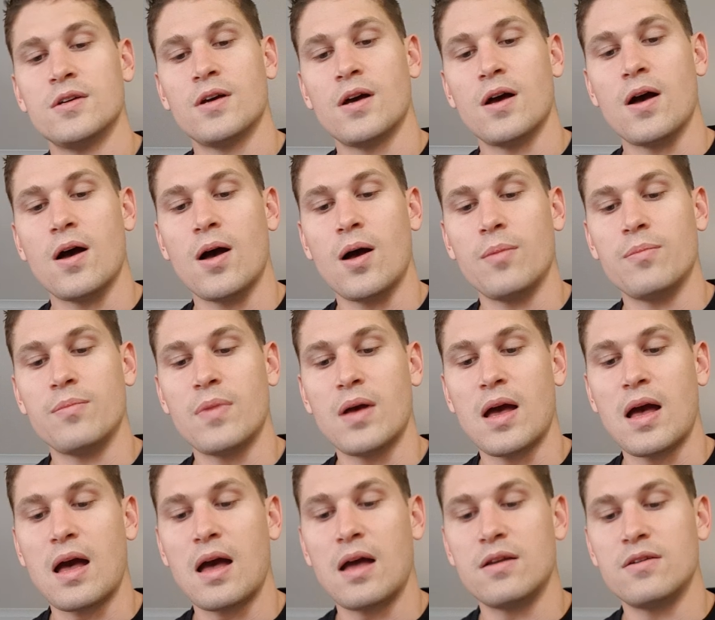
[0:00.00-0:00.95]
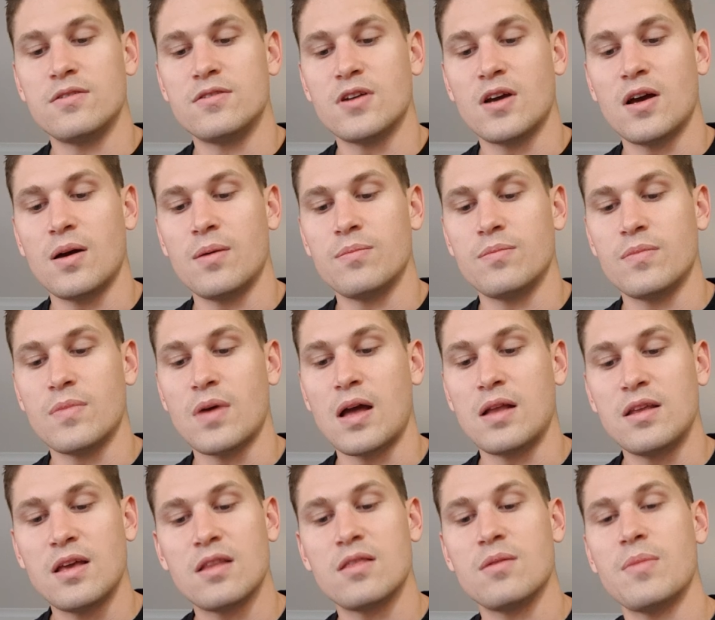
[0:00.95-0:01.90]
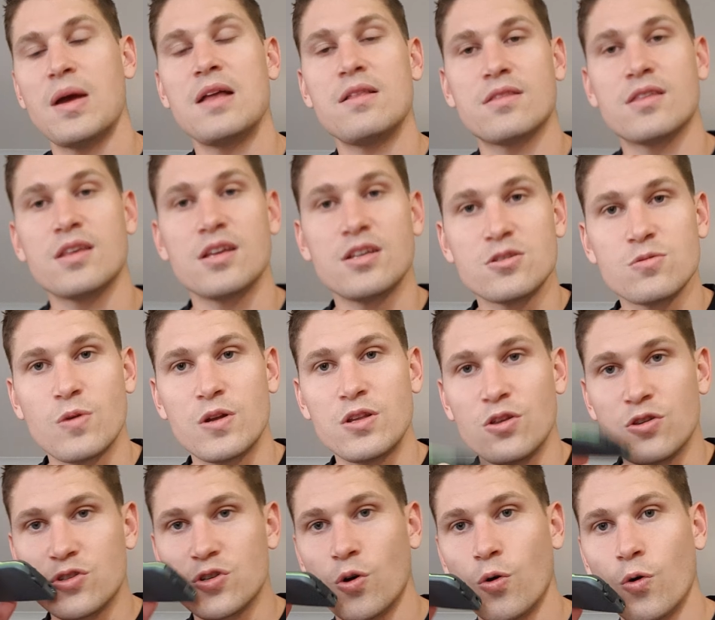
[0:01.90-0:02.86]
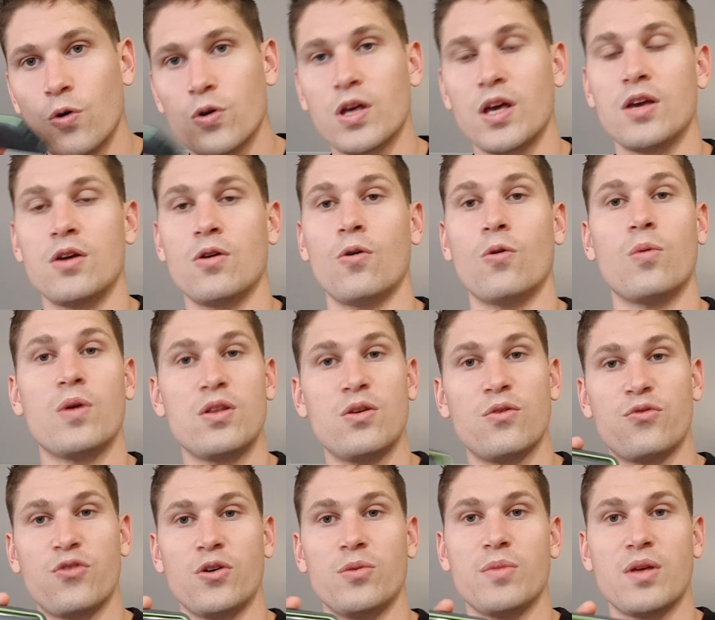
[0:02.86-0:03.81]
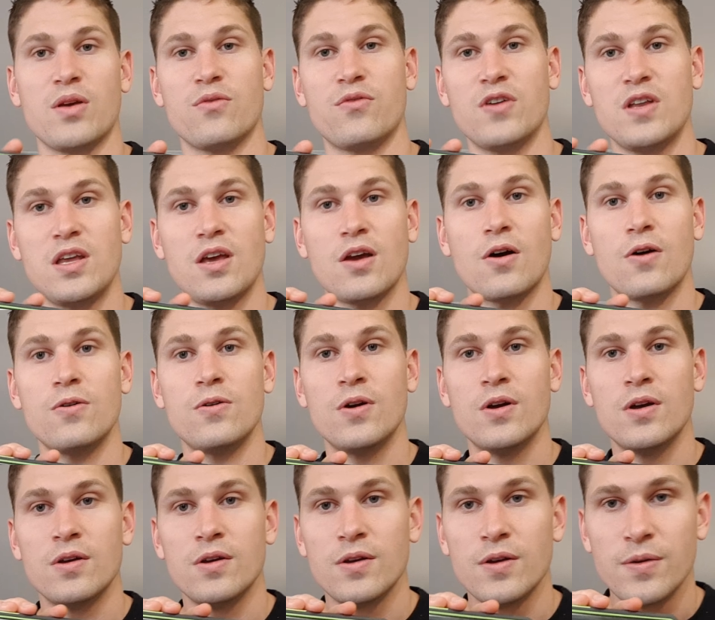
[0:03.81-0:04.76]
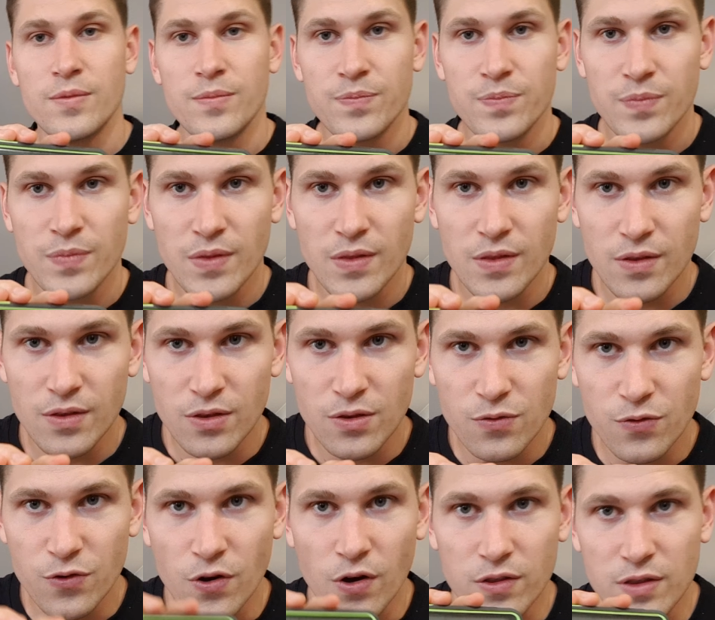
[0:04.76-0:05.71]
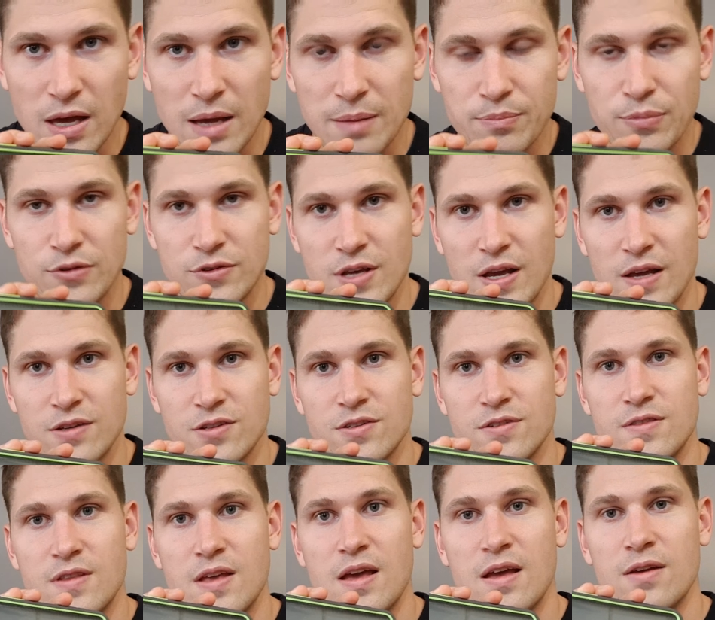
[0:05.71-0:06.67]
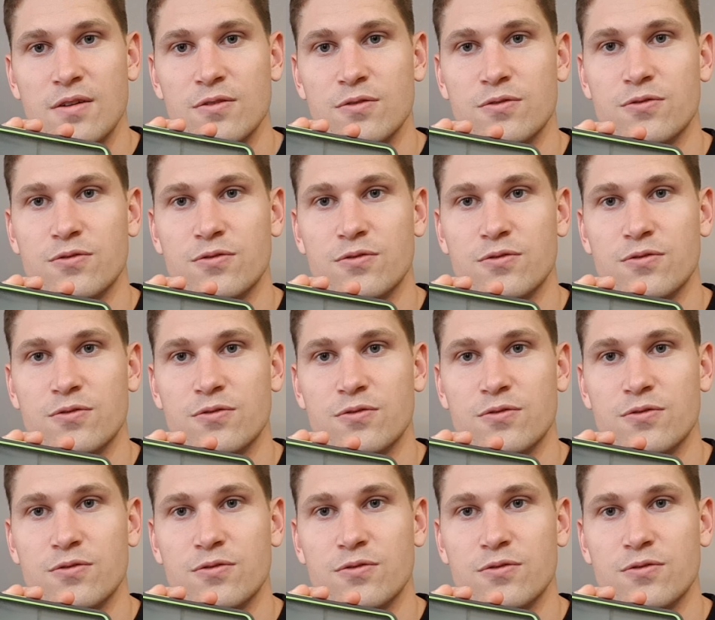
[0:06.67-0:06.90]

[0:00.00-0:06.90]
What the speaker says: And yeah, the main thing is when you're talking or when you're filming a video, you've got that protection there